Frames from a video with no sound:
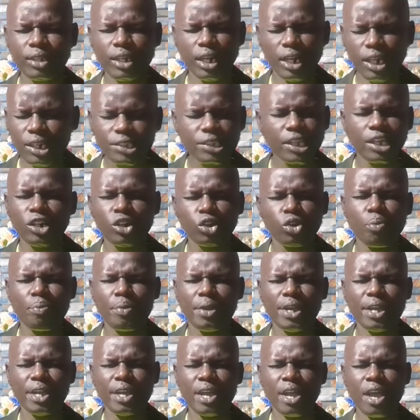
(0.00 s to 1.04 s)
listening to
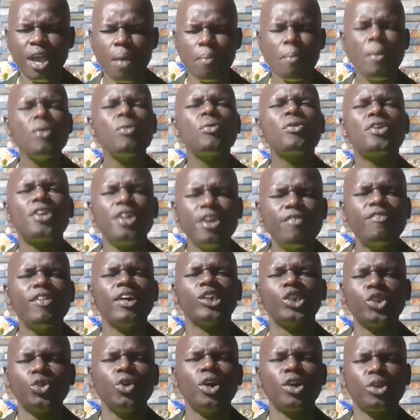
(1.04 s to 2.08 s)
me. May you give
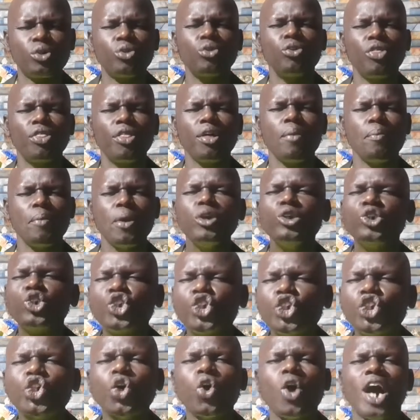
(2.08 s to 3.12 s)
us your truth. May you
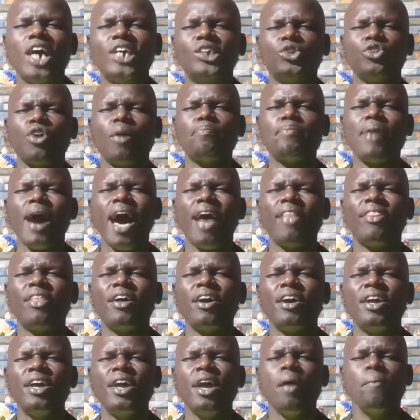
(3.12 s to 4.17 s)
show us your path.
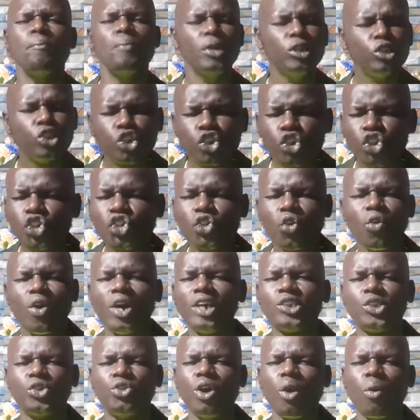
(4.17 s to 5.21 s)
May you show
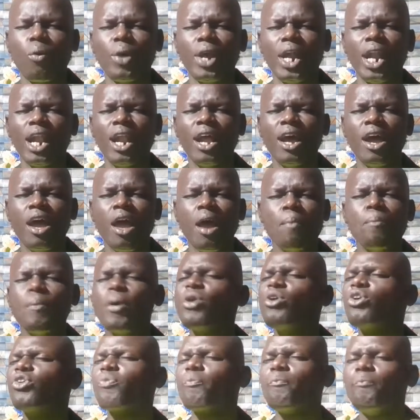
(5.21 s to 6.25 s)
us your will. May
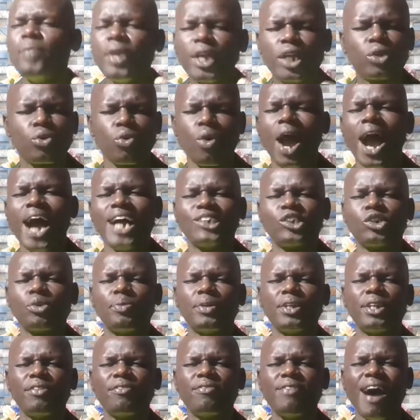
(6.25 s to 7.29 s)
you speak to us,
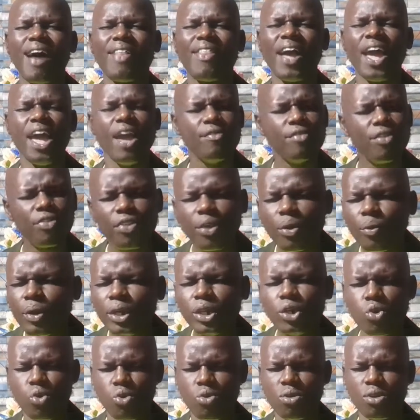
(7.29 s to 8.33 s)
Almighty Father. Everything we
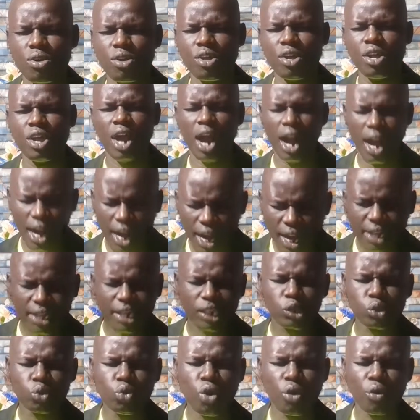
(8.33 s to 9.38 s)
do, let
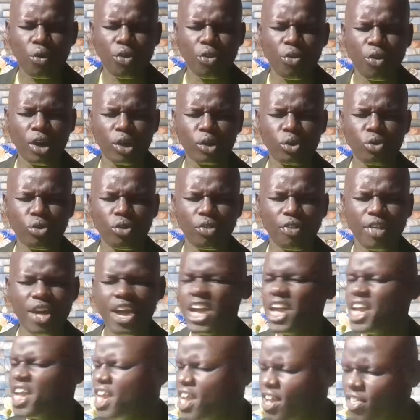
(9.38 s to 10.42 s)
us walk with your truth.
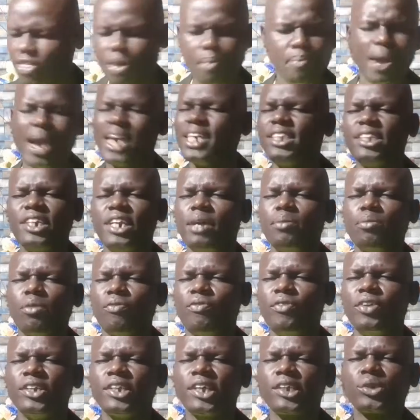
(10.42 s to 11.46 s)
In the mighty name of
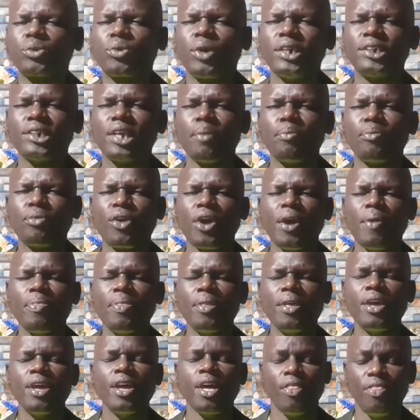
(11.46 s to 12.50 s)
Jesus Christ, I pray.
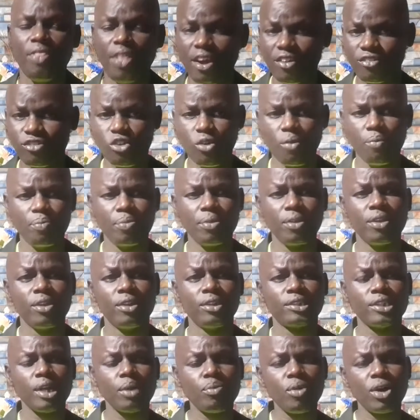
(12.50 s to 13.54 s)
Therefore,
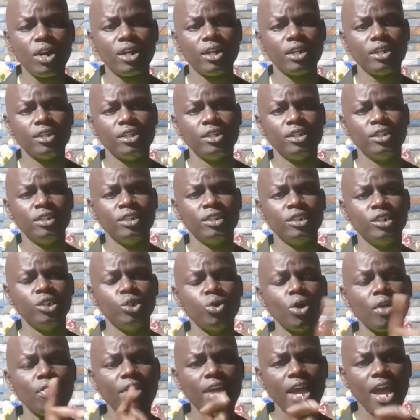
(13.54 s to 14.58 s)
someone,
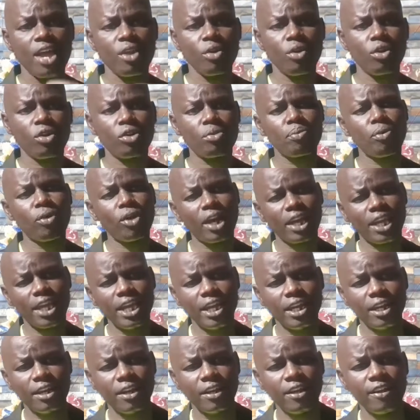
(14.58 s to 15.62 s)
you are there. You are not born
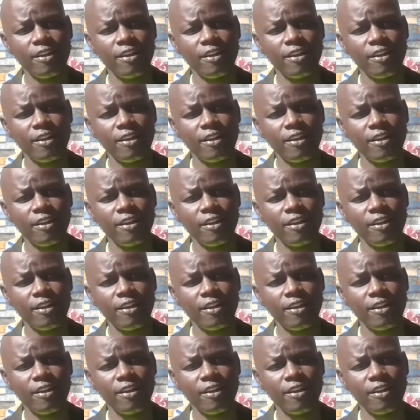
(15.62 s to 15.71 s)
again.